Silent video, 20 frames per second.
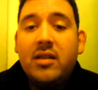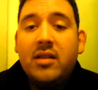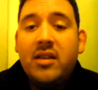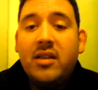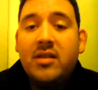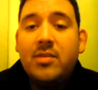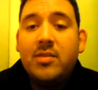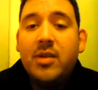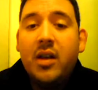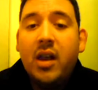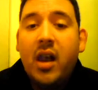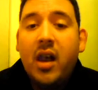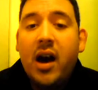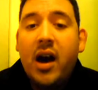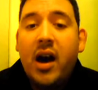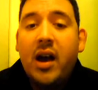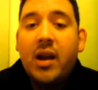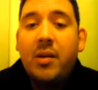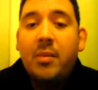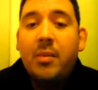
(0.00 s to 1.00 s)
teach me a
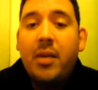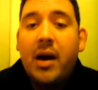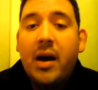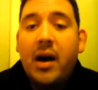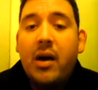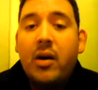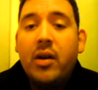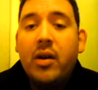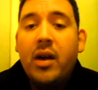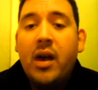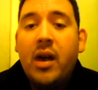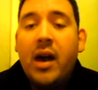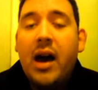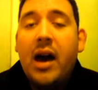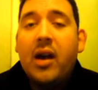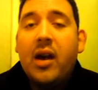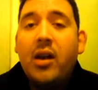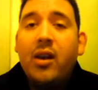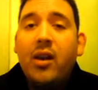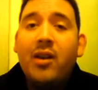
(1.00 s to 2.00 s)
lot about
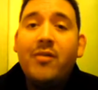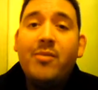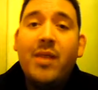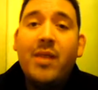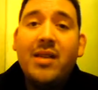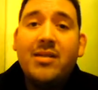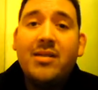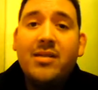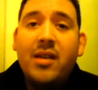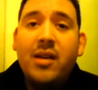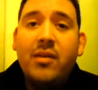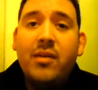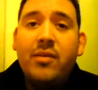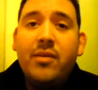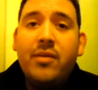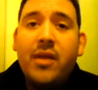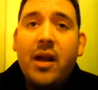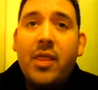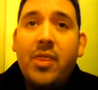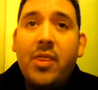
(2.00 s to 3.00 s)
how to love
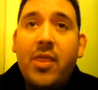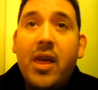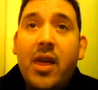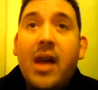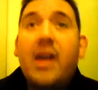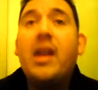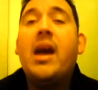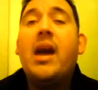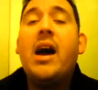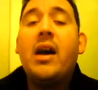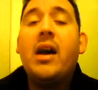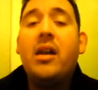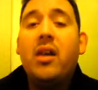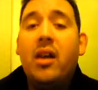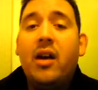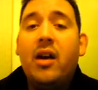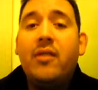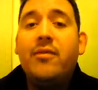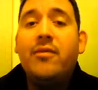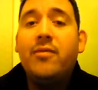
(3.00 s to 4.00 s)
myself and then how to
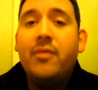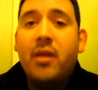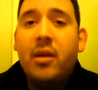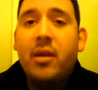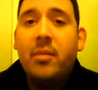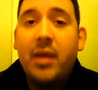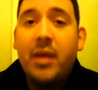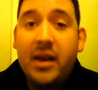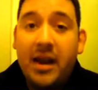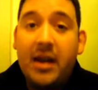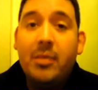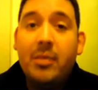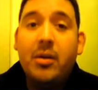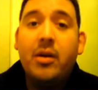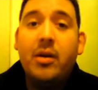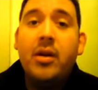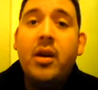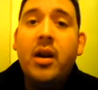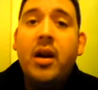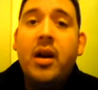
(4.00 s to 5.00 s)
love my
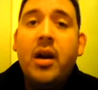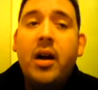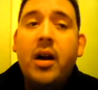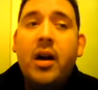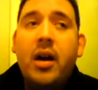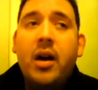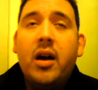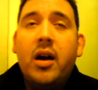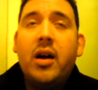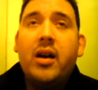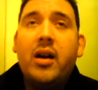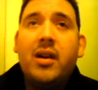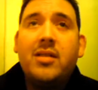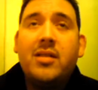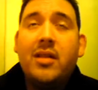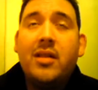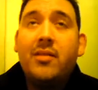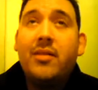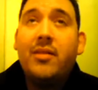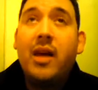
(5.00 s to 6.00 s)
neighbor.
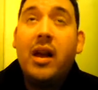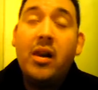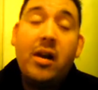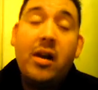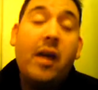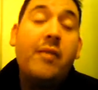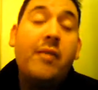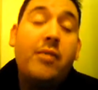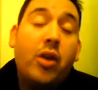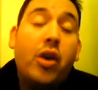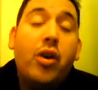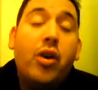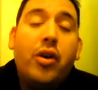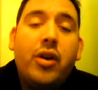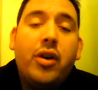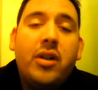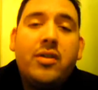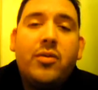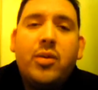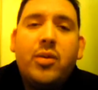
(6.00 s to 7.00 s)
Because I've
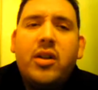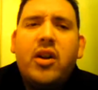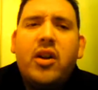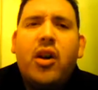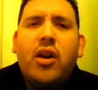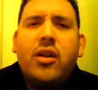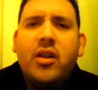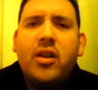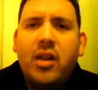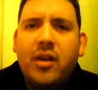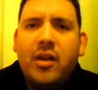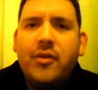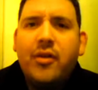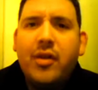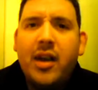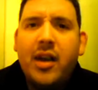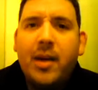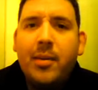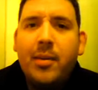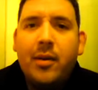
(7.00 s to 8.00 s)
learned it's really hard to love your
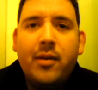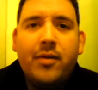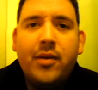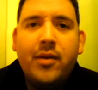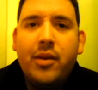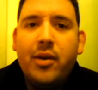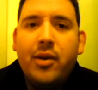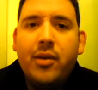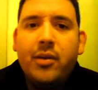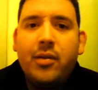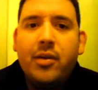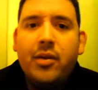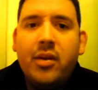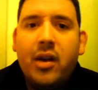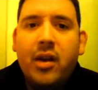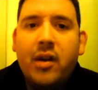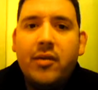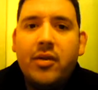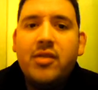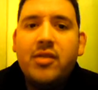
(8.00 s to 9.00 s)
neighbor if you don't
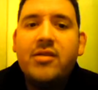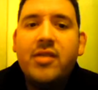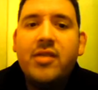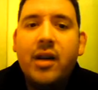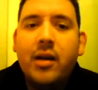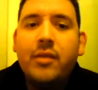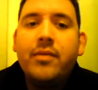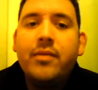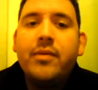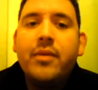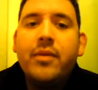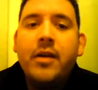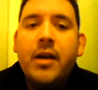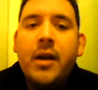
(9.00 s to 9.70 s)
love yourself.